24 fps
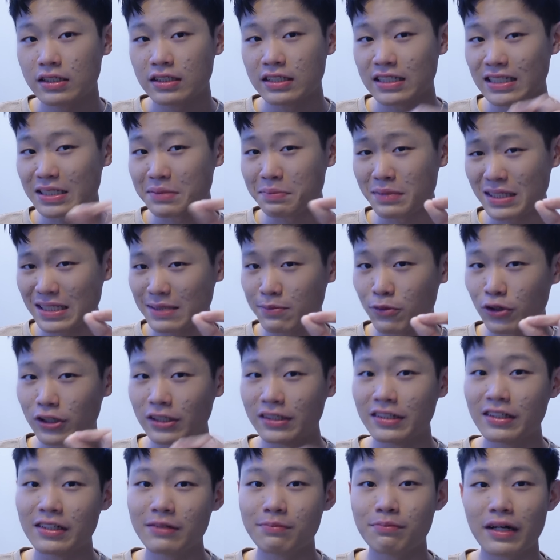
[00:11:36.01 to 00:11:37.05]
just a bit
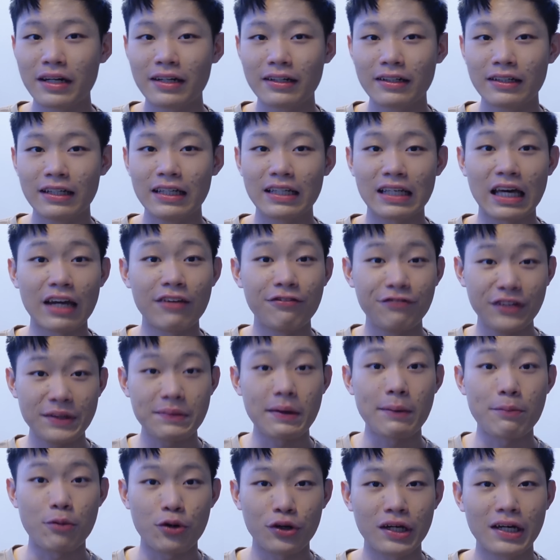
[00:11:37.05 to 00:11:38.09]
smaller, but it can fit
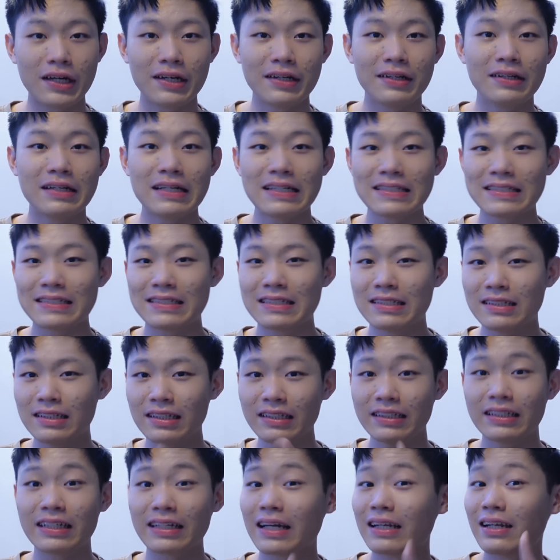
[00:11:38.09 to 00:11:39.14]
my pocket. That's the
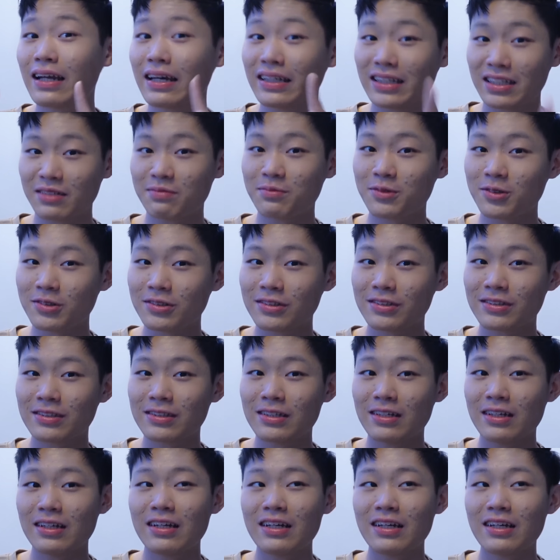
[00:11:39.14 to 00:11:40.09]
thing that I like the most.